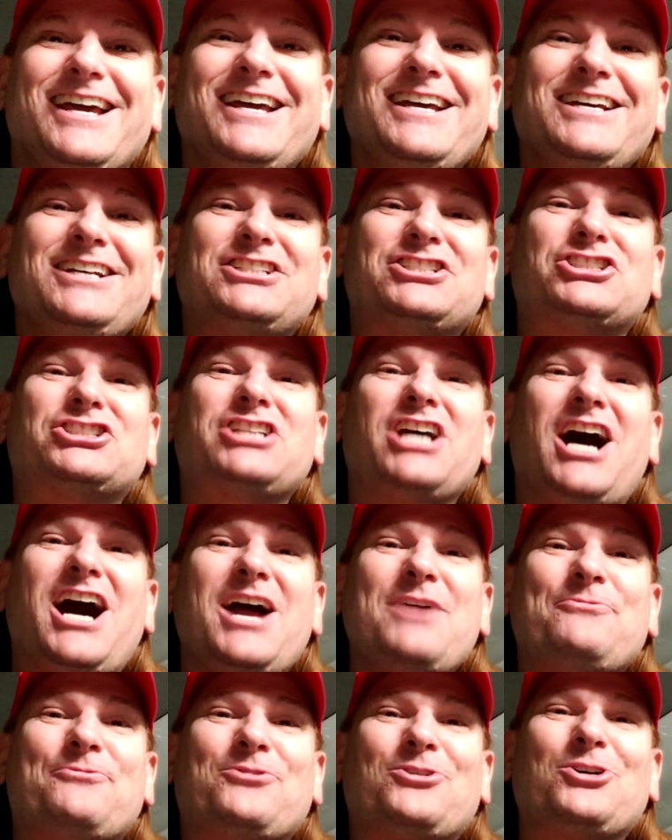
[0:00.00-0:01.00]
it's
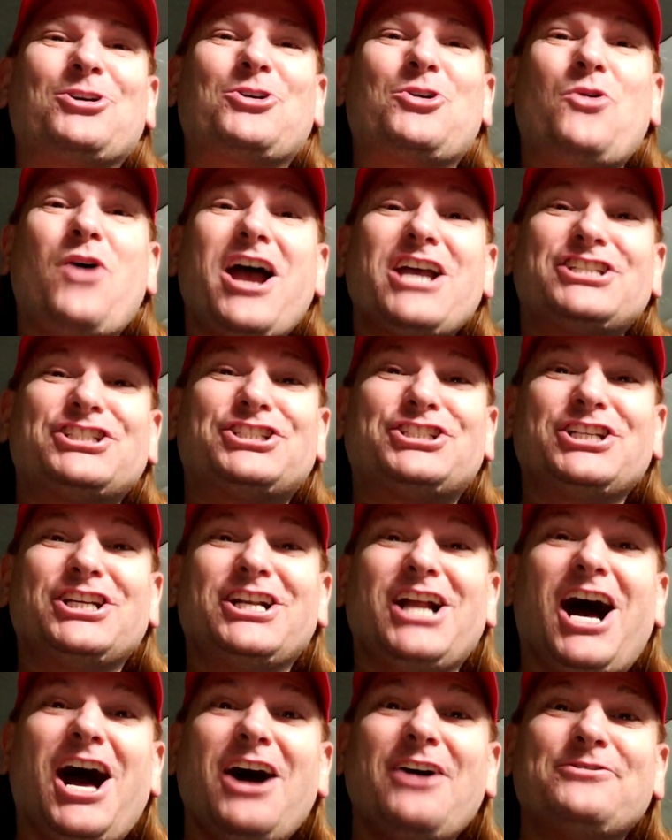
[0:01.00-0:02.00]
time for
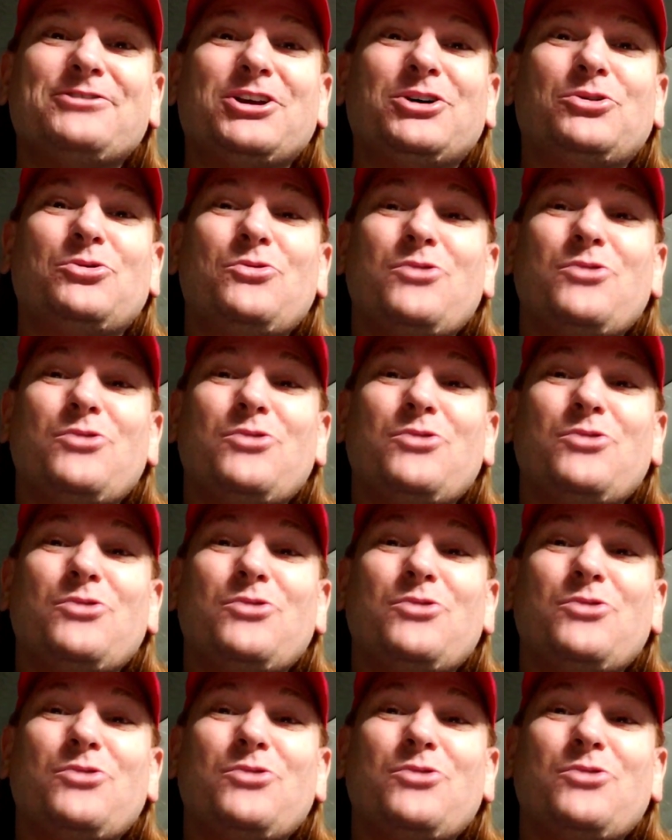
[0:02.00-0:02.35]
Question of the